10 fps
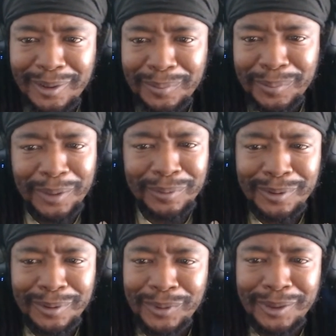Bro,
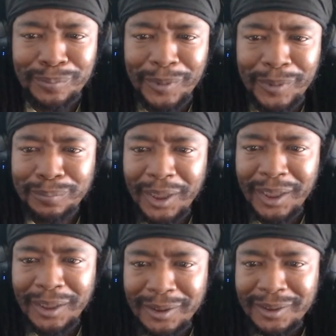what,
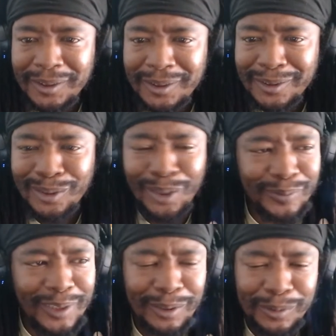bro? You know,
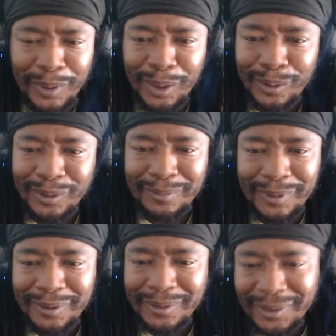if that was my own,
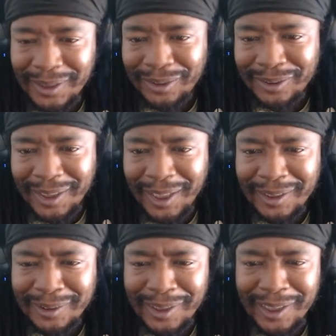well, no, I'm
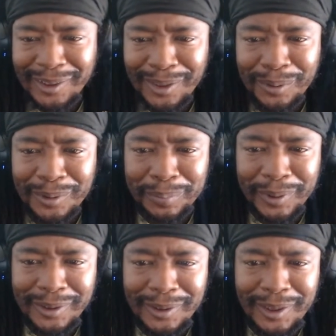Cali, so that ain't the only
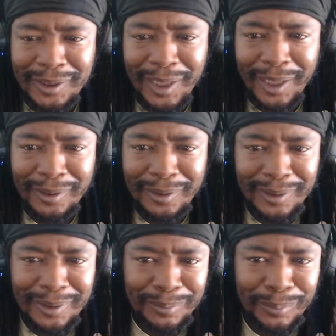place to get danked.
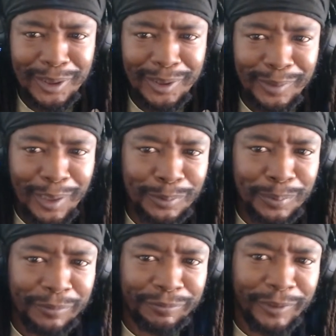But if that was
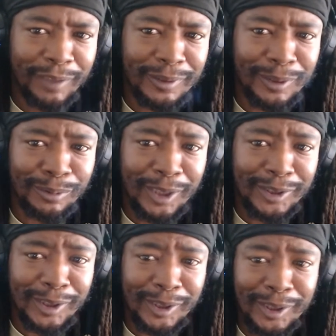my favorite
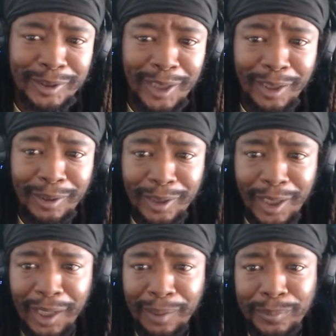location to get dank,
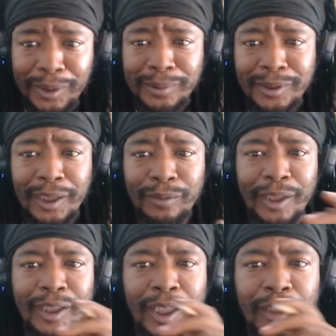I'd be upset
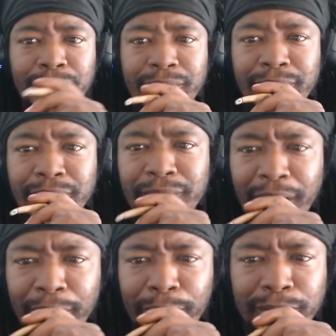right now.
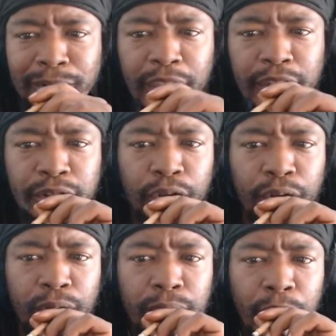I'd be upset at y'all.